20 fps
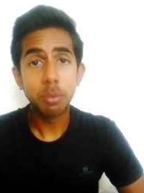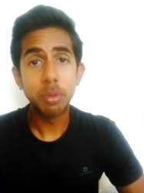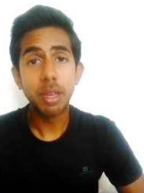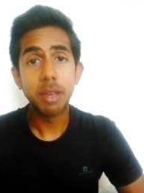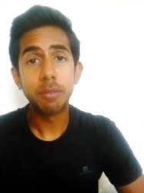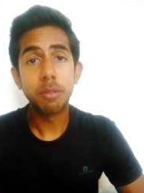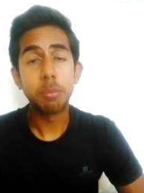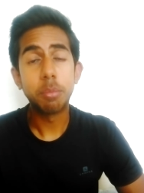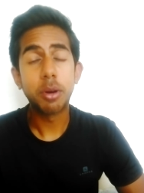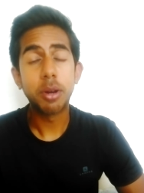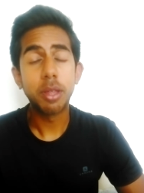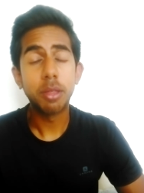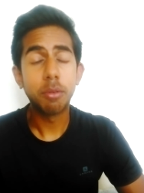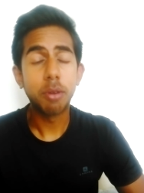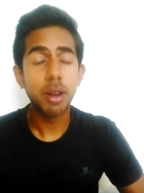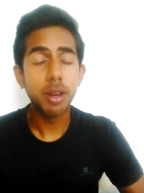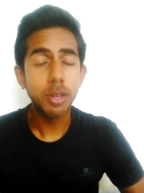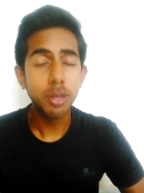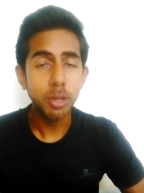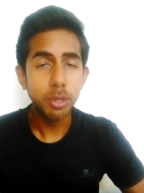We give the body the
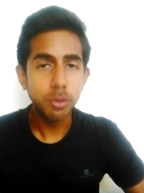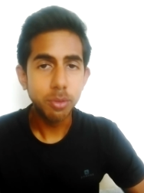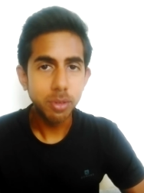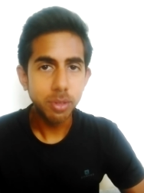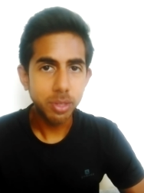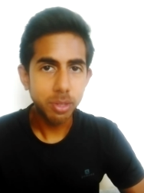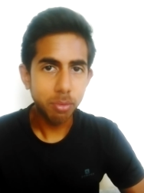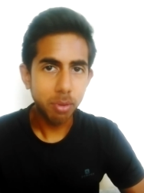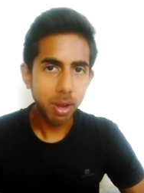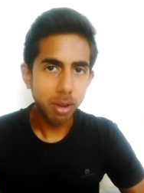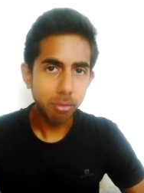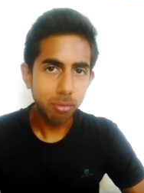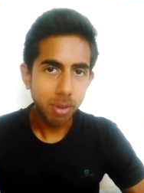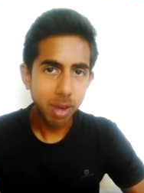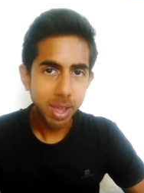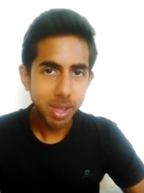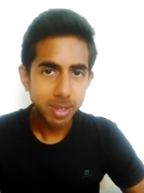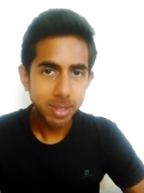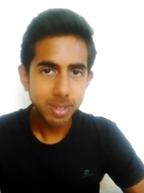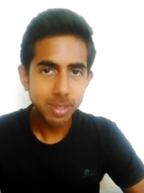right nutrients, the right
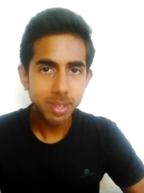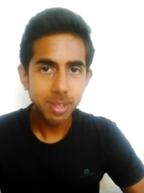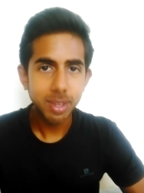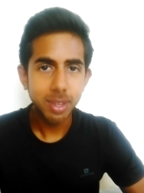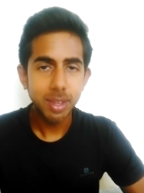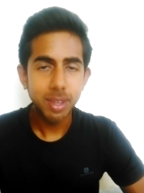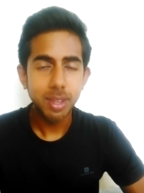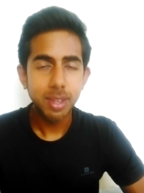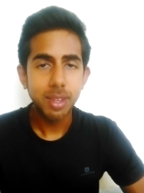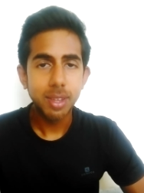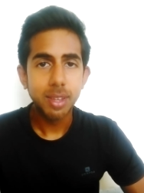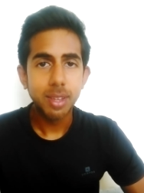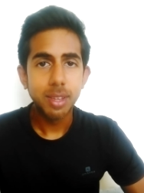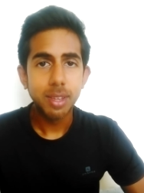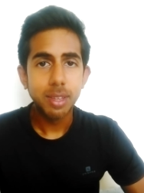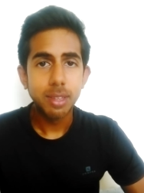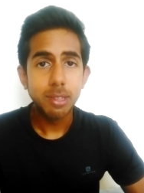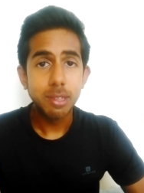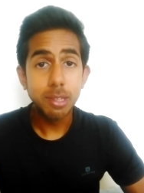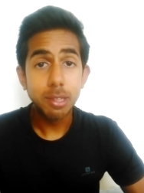rest
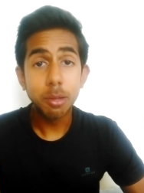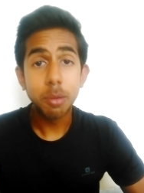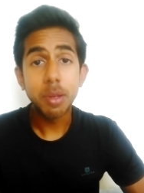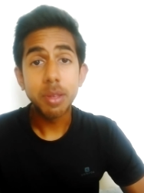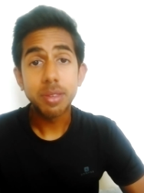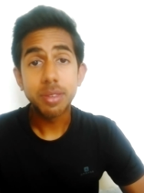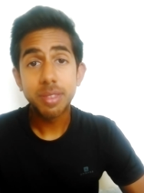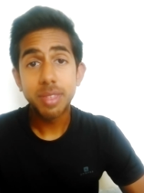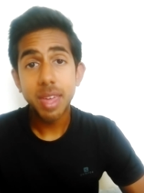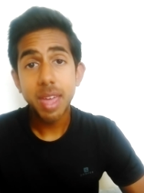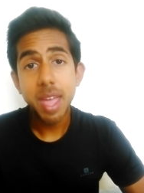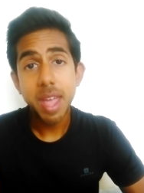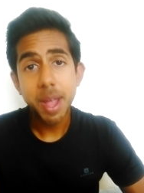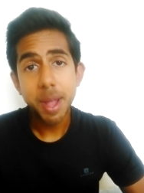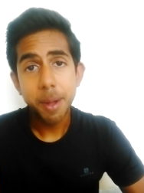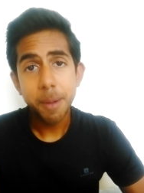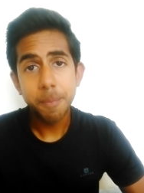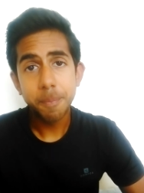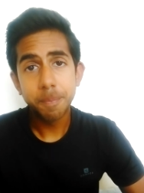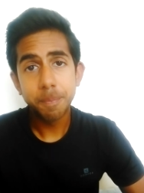to do its
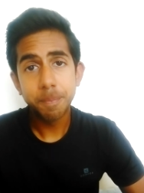thing.